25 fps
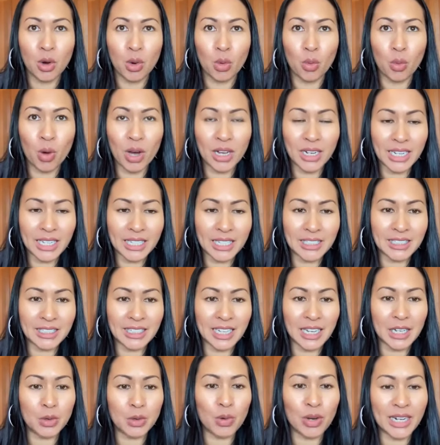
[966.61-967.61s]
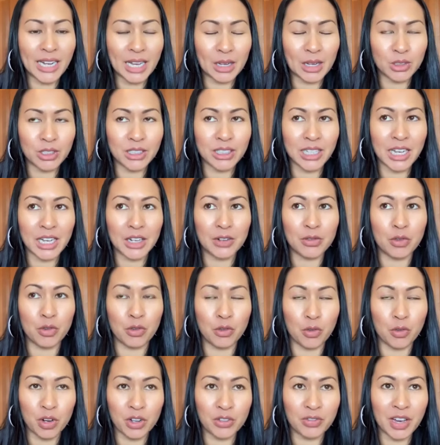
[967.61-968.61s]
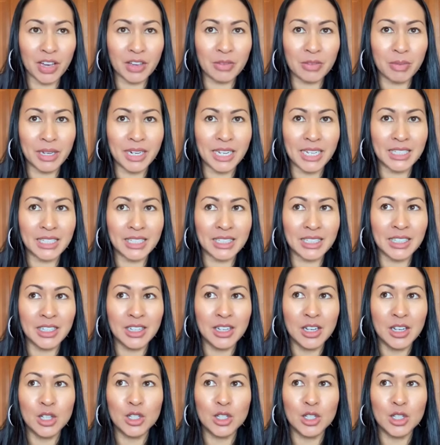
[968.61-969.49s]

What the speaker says: one inside, one outside for 45 minutes,